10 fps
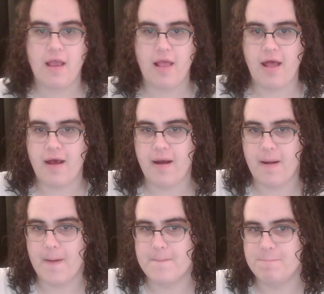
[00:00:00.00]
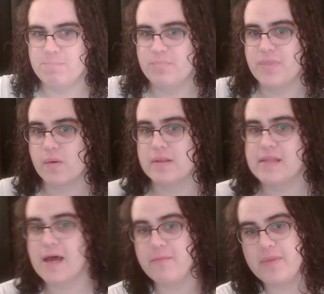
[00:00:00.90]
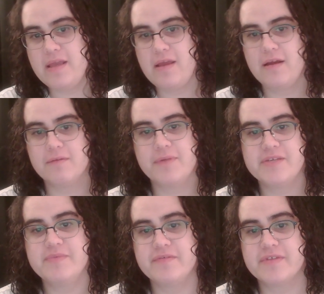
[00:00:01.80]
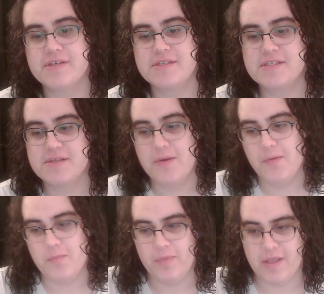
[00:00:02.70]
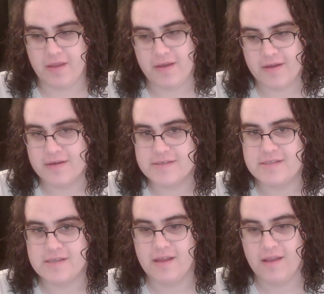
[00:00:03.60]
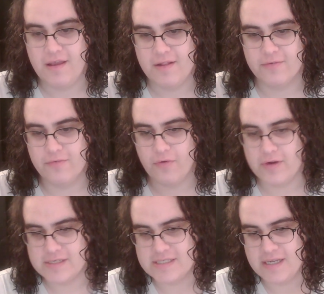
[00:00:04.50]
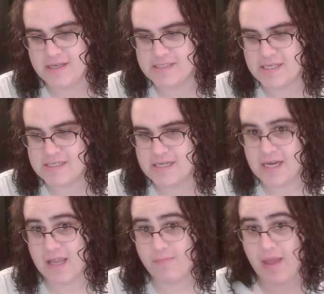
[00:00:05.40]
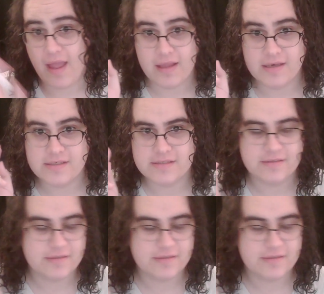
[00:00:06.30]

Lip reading: There will not be a replacement for this because four series at a time and